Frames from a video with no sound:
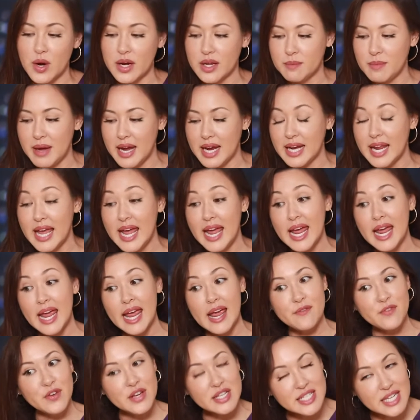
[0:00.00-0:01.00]
the running mate.
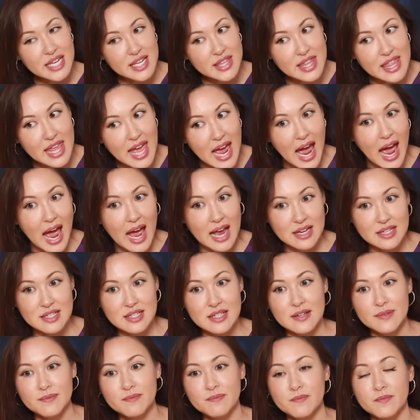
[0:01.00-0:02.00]
If he did
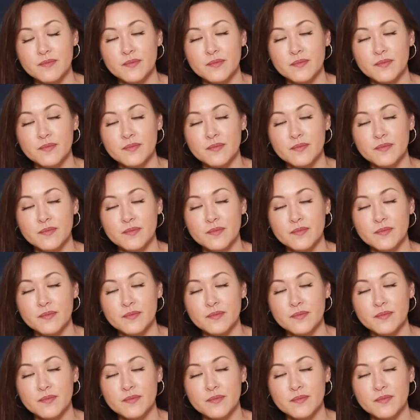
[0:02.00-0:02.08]
that,